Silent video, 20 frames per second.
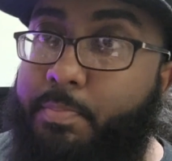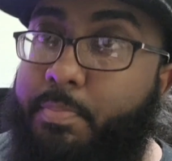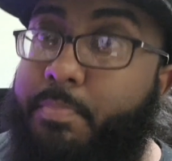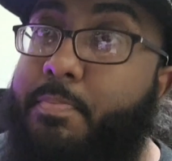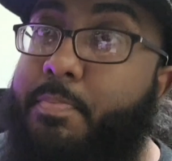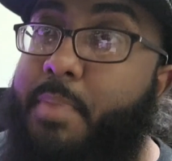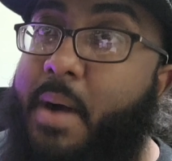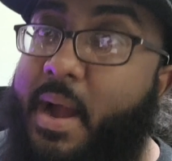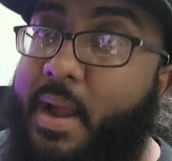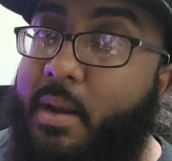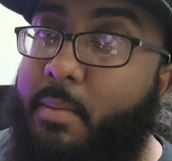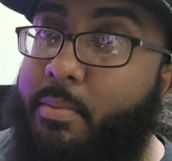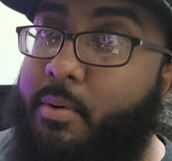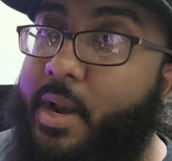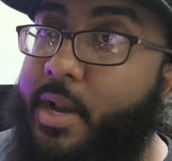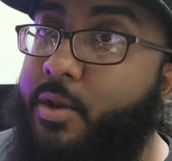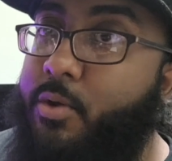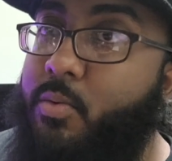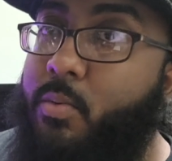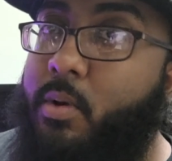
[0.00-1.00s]
buy a
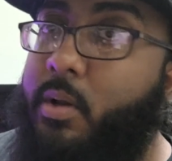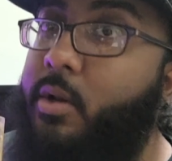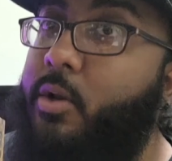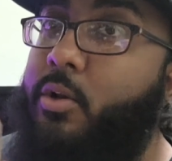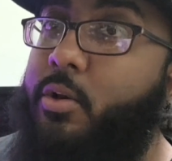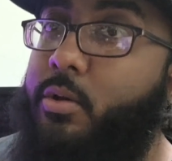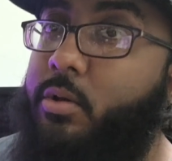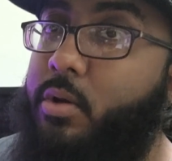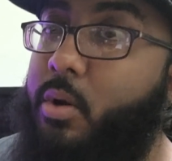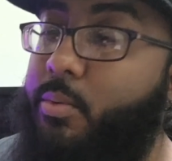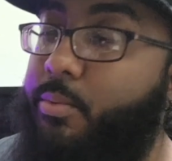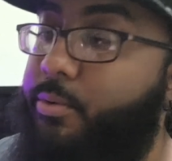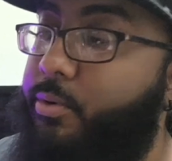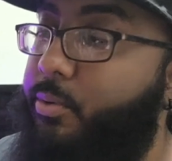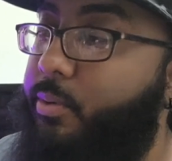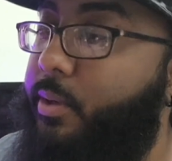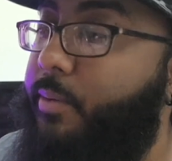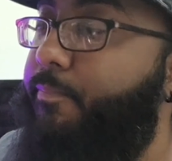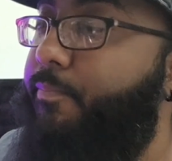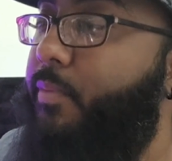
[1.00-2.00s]
brand new one, don't do
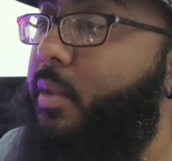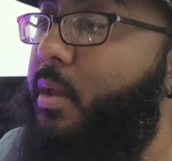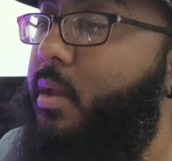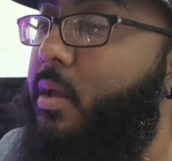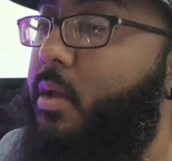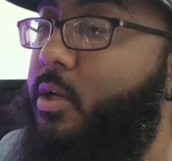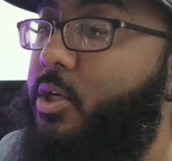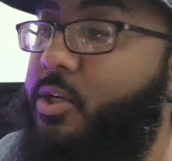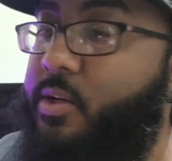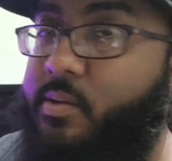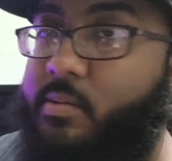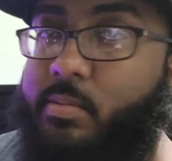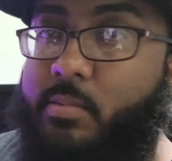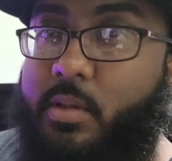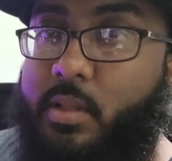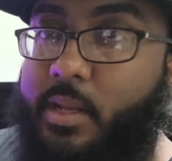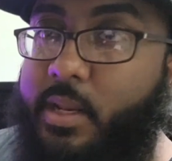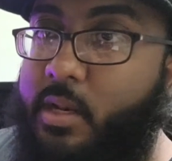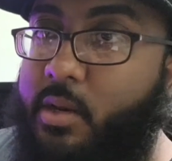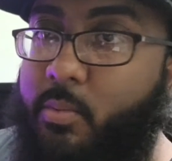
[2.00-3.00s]
it. Just
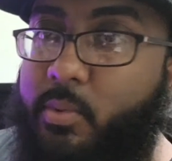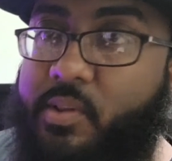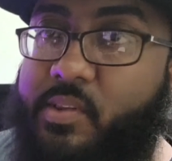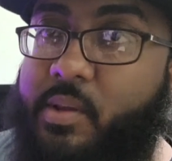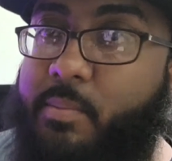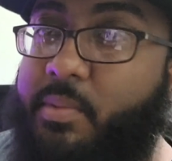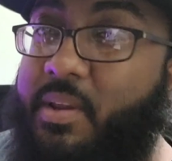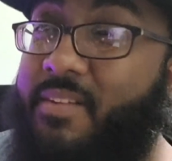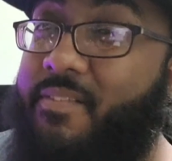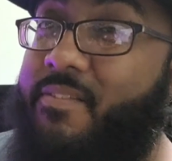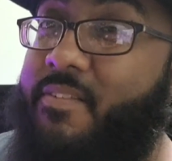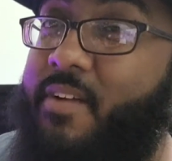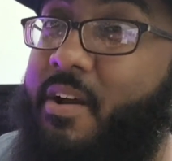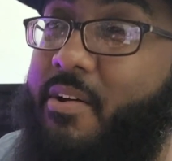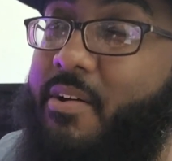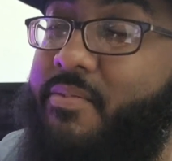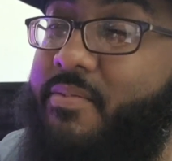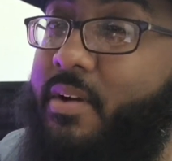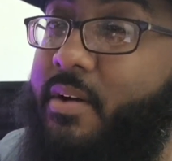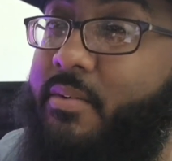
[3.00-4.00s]
clean it with something
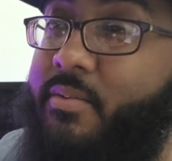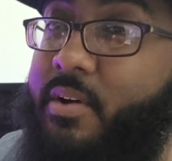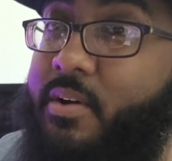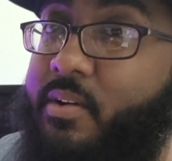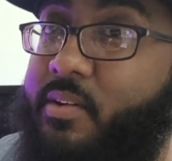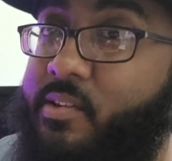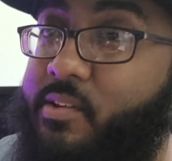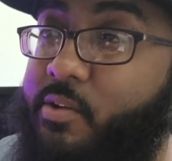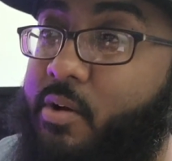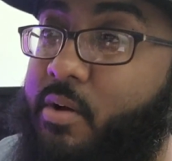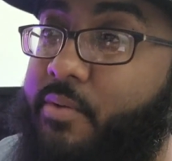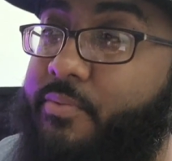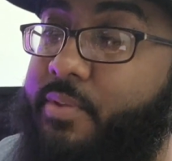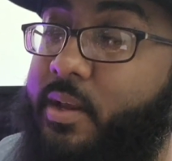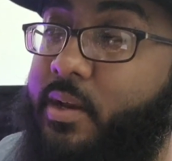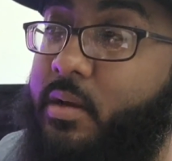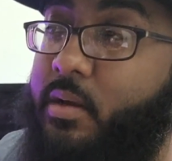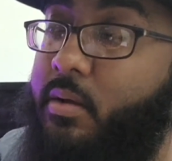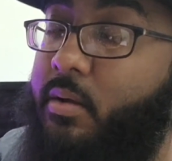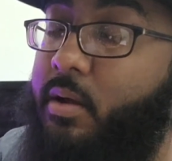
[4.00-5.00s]
very soft,
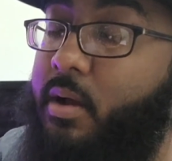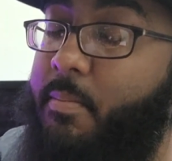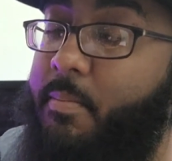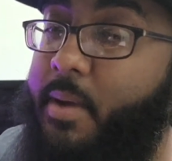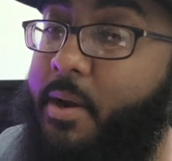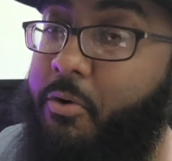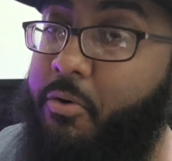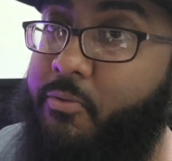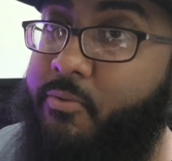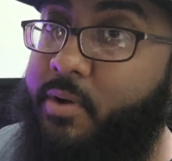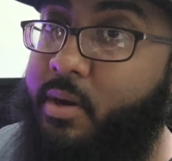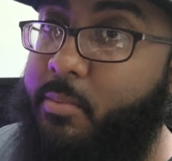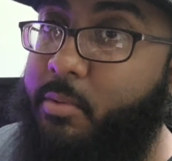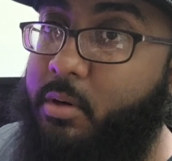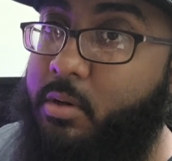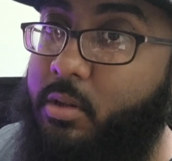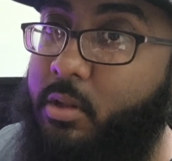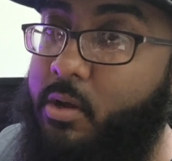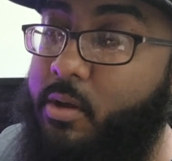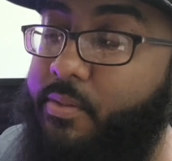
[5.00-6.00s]
like a
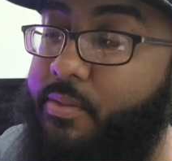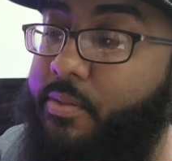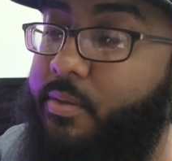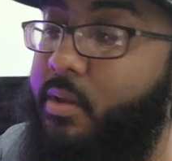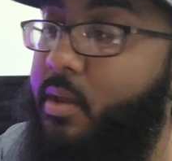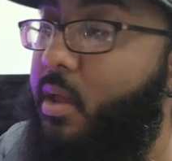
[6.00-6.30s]
microfiber cloth,